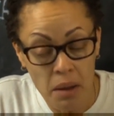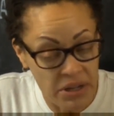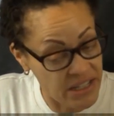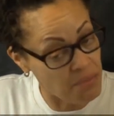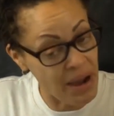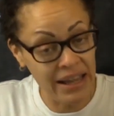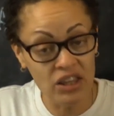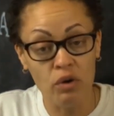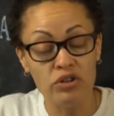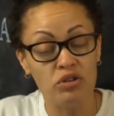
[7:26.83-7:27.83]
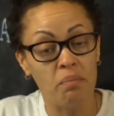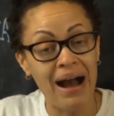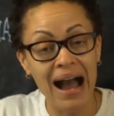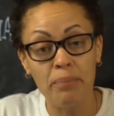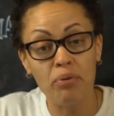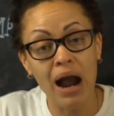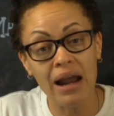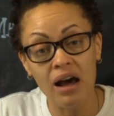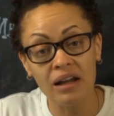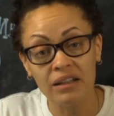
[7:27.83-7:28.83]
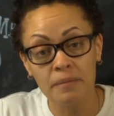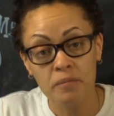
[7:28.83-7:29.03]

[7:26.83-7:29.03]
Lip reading: But somebody either wants you to buy a product,